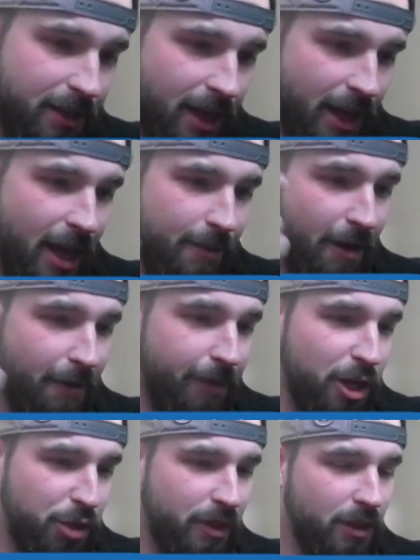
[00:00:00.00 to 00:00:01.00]
my
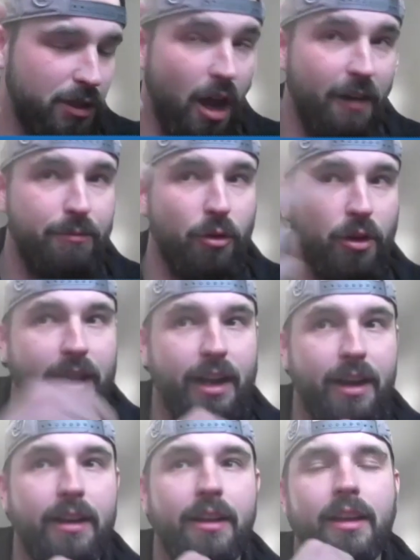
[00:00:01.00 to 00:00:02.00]
freshman and sophomore
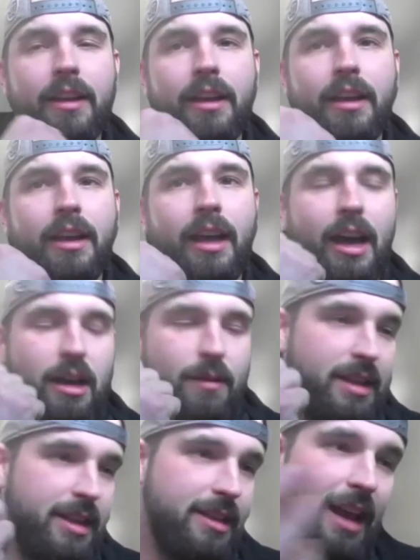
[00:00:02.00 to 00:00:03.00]
year. I
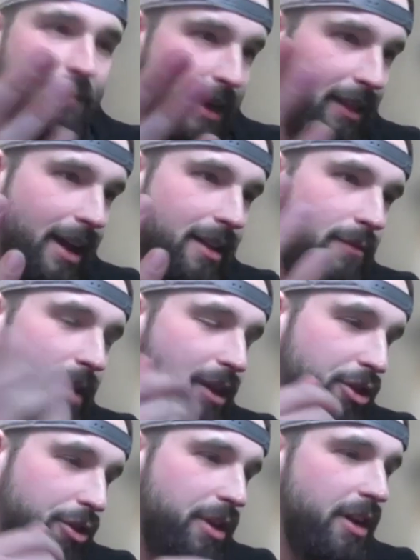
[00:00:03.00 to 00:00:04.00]
didn't have my letter my
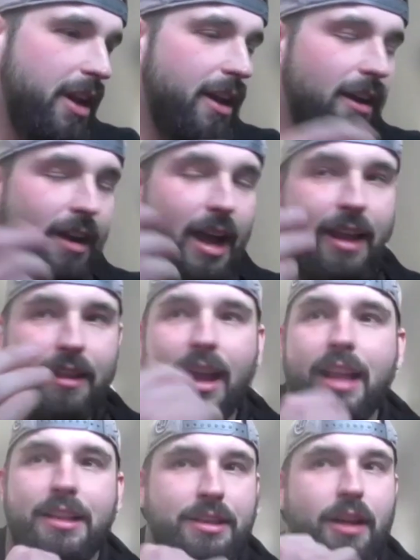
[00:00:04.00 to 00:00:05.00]
junior year. I had a
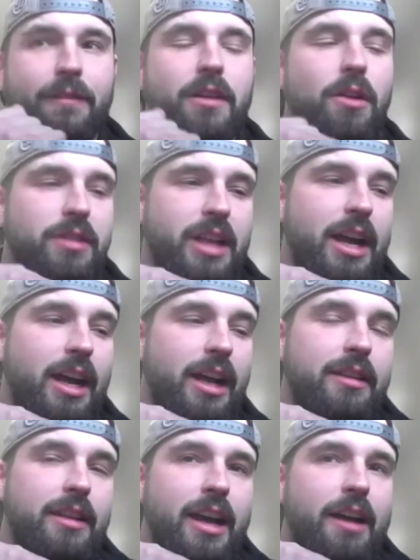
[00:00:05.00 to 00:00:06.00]
lot of stuff going
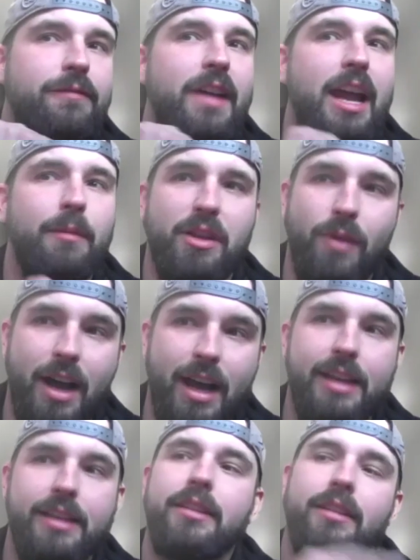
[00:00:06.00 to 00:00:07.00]
on family
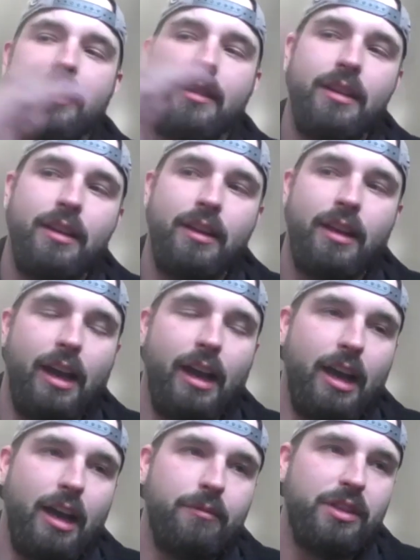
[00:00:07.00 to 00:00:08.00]
wise.
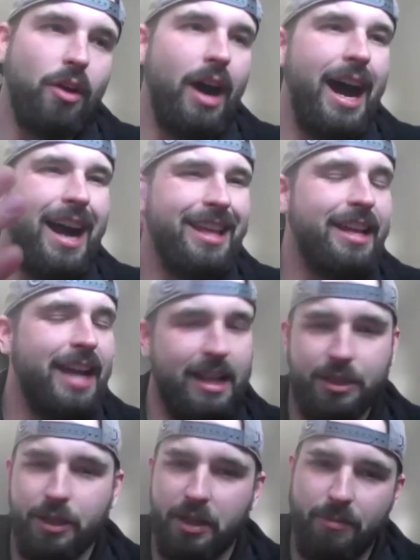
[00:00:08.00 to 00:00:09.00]
So hockey kind of
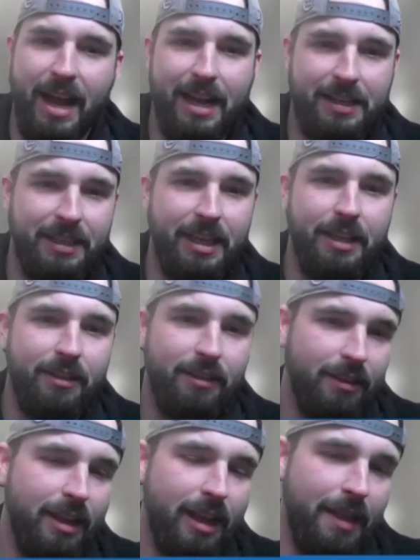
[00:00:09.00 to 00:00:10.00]
took a back seat.
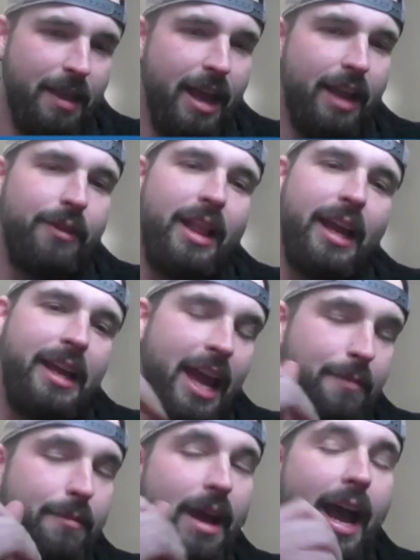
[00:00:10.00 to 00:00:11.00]
And then when I
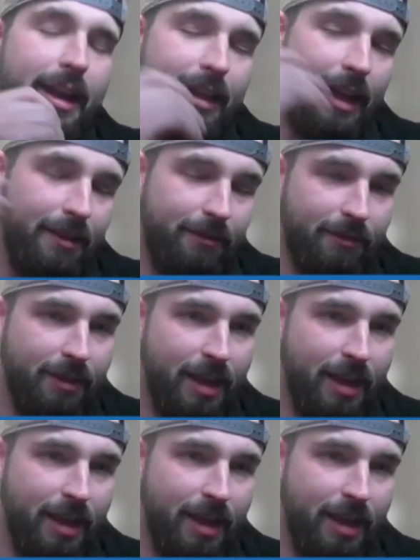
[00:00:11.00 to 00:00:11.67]
came back and